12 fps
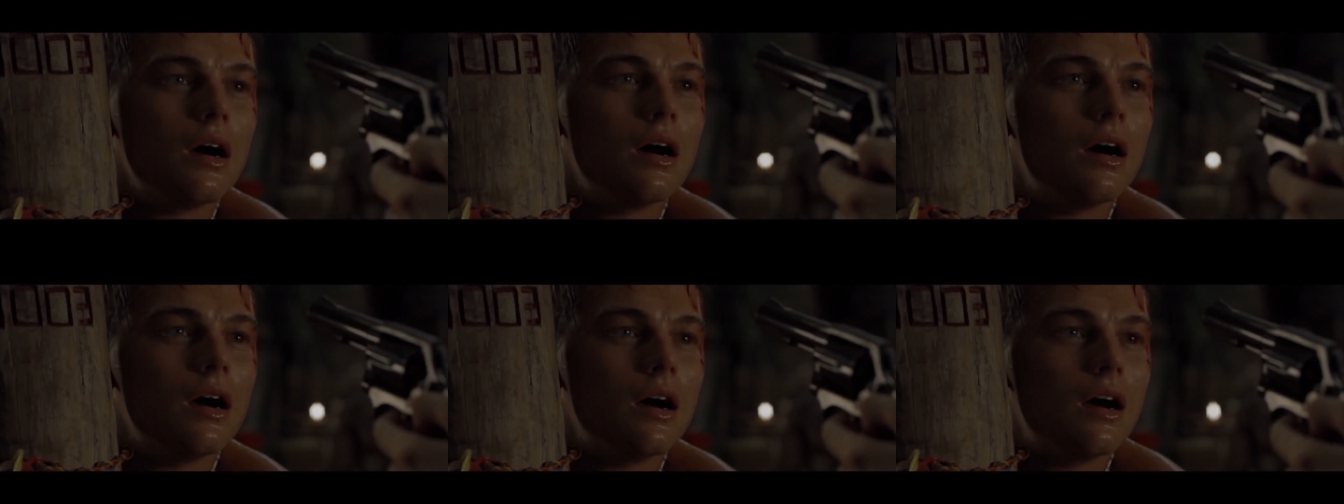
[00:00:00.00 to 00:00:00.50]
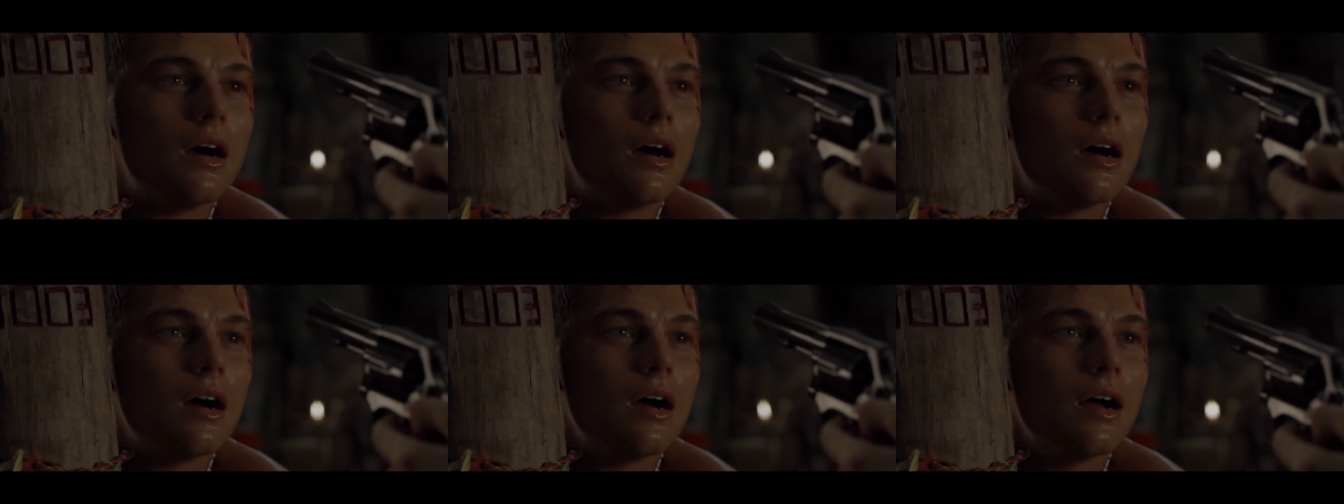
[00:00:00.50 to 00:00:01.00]
for this
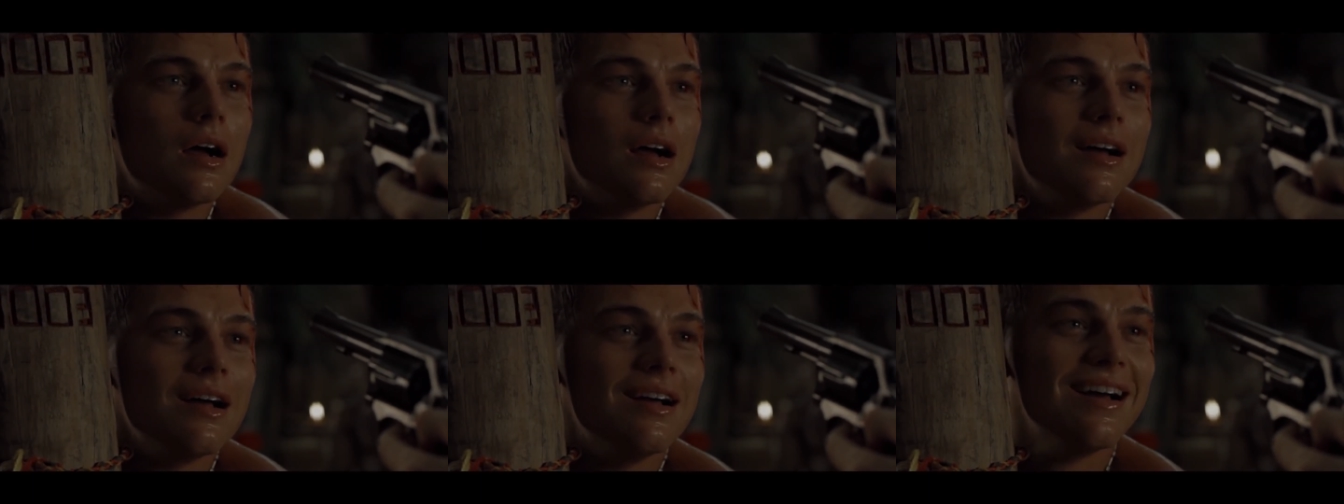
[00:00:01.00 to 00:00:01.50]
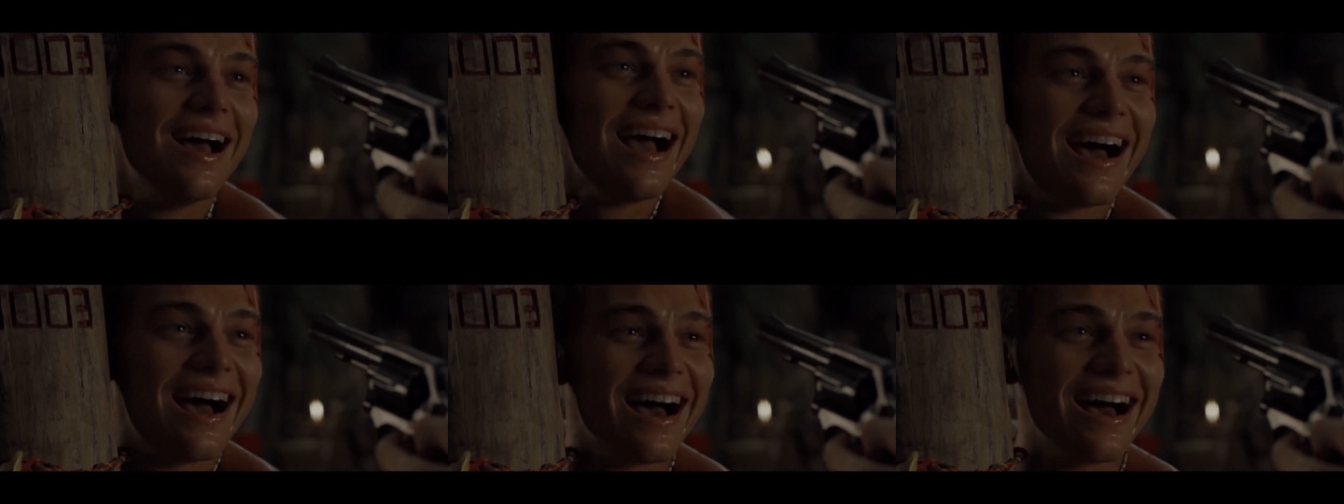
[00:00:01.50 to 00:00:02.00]
video, I did
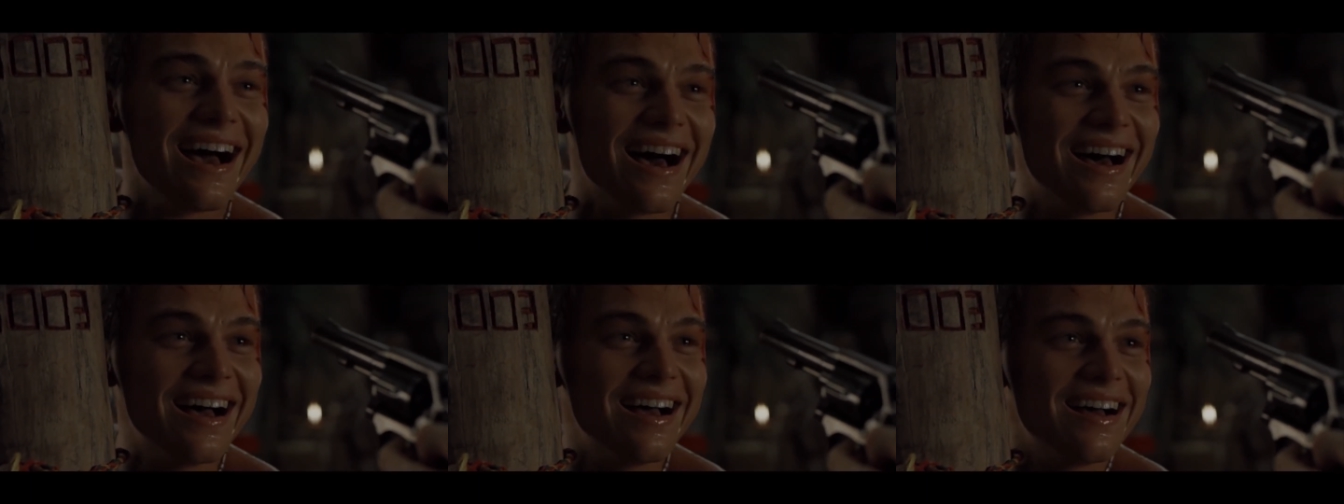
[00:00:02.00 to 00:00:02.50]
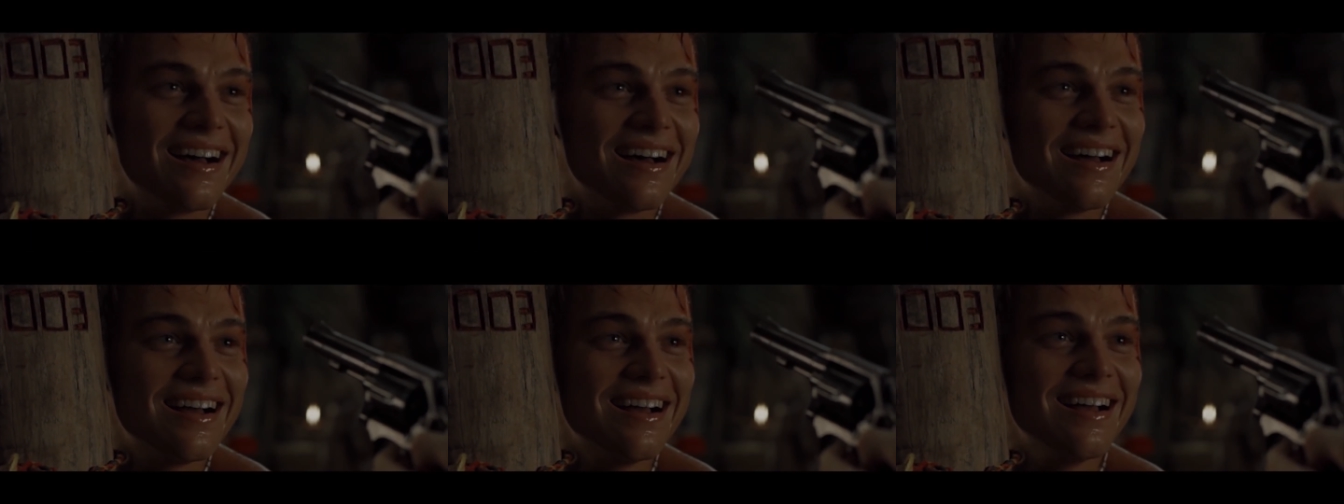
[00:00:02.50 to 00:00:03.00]
some research into
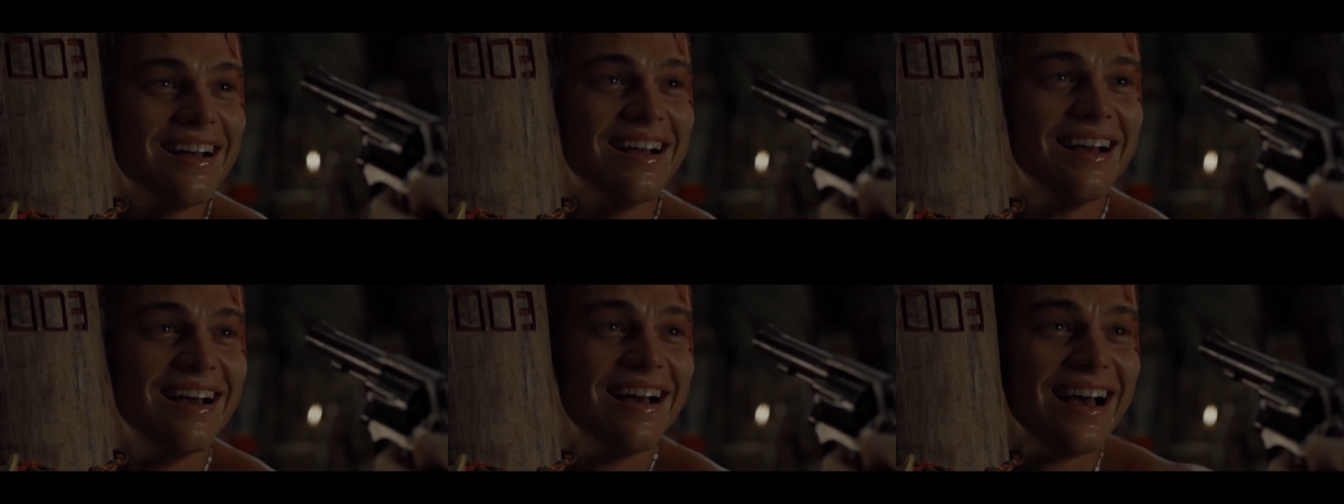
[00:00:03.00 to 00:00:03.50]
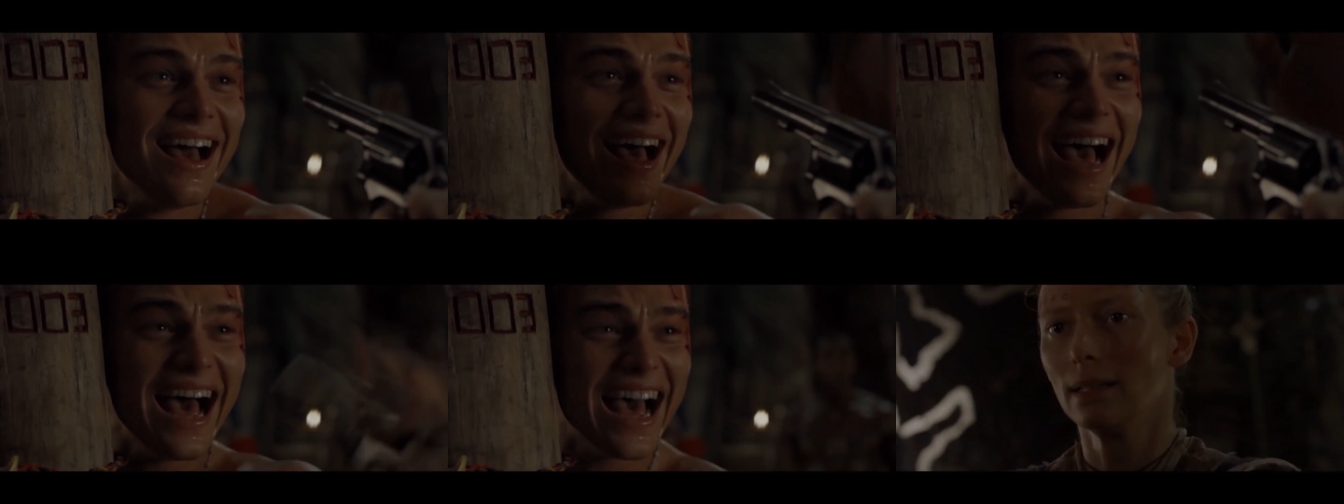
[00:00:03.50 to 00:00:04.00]
Leo's dating
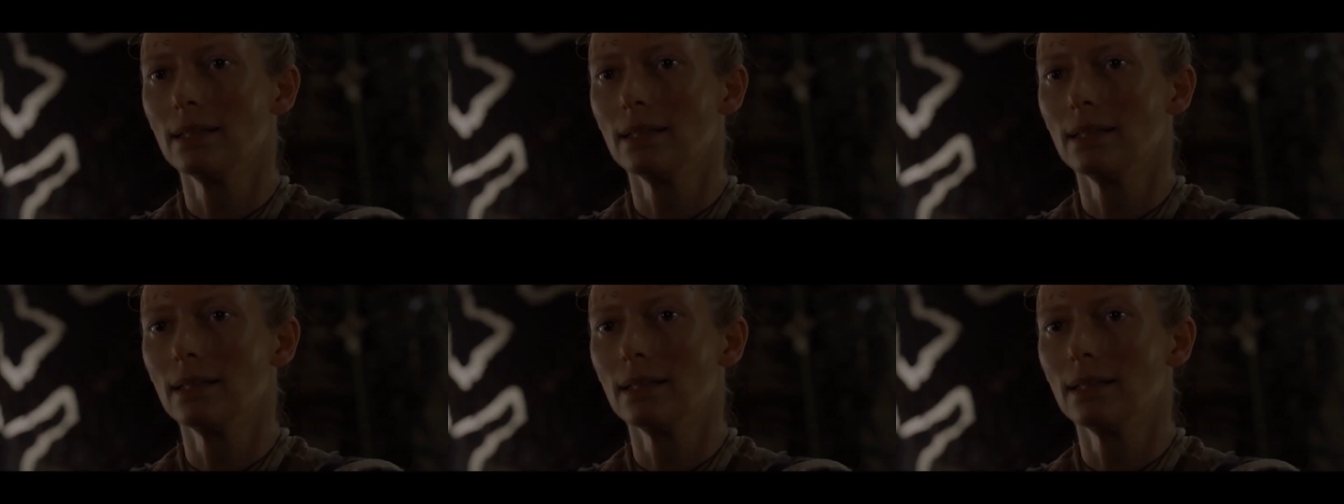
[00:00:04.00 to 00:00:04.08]
life